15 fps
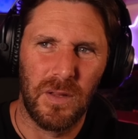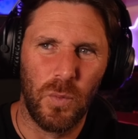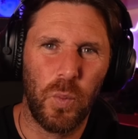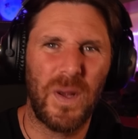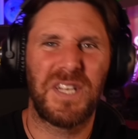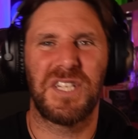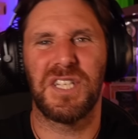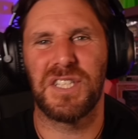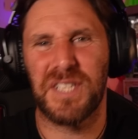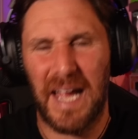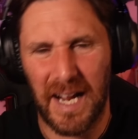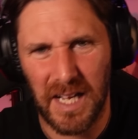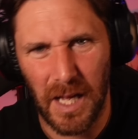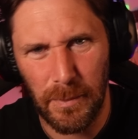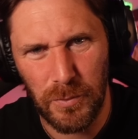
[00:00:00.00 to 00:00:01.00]
wishes
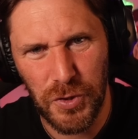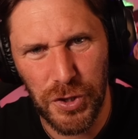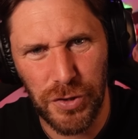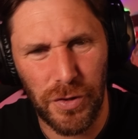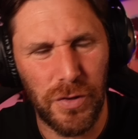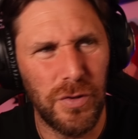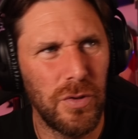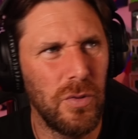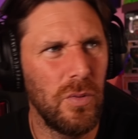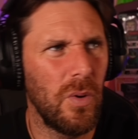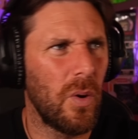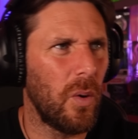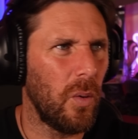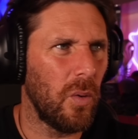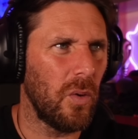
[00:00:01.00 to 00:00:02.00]
that come true
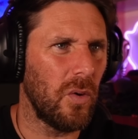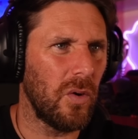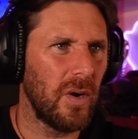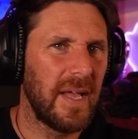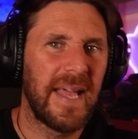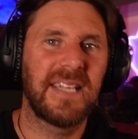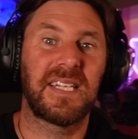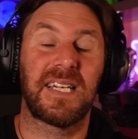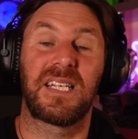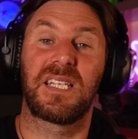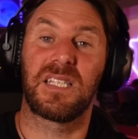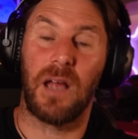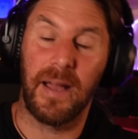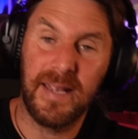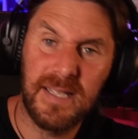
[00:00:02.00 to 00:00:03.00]
or is
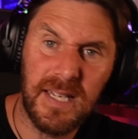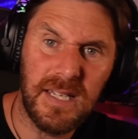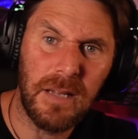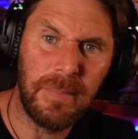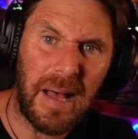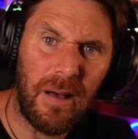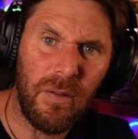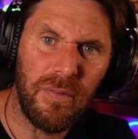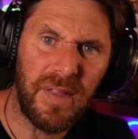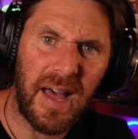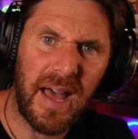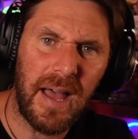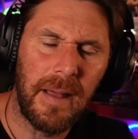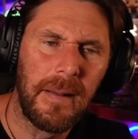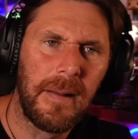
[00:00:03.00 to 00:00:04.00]
excited about
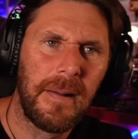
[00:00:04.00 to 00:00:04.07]
that.